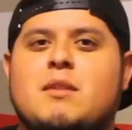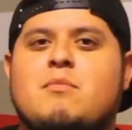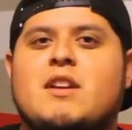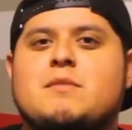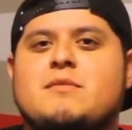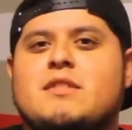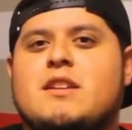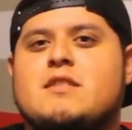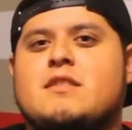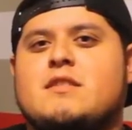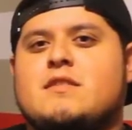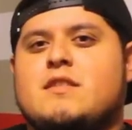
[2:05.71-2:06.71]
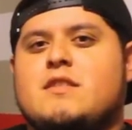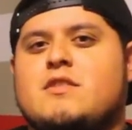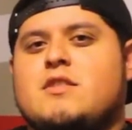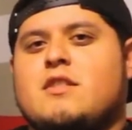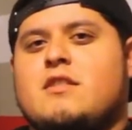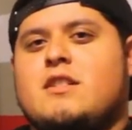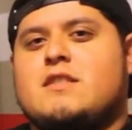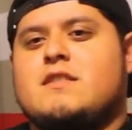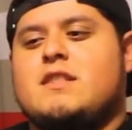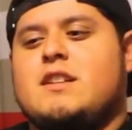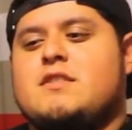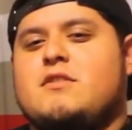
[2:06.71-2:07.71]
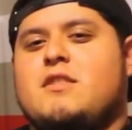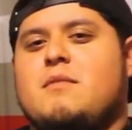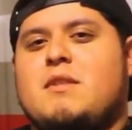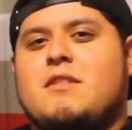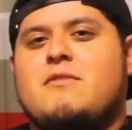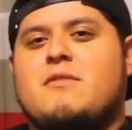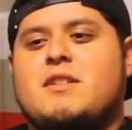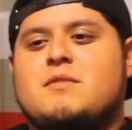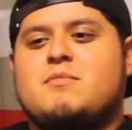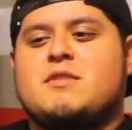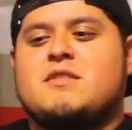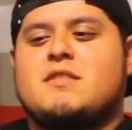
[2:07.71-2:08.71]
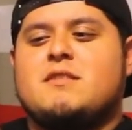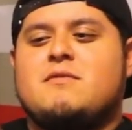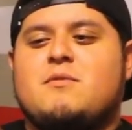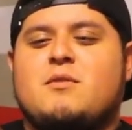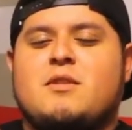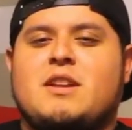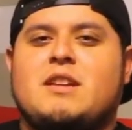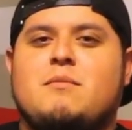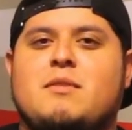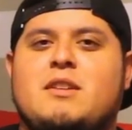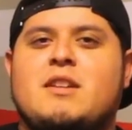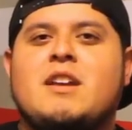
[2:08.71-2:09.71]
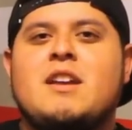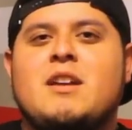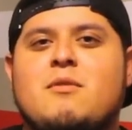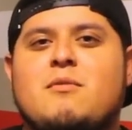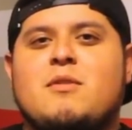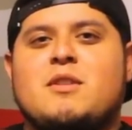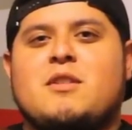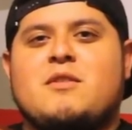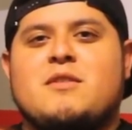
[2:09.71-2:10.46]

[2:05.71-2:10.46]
My prized possession is this Juggernaut statue that my friends pitched in for to give me one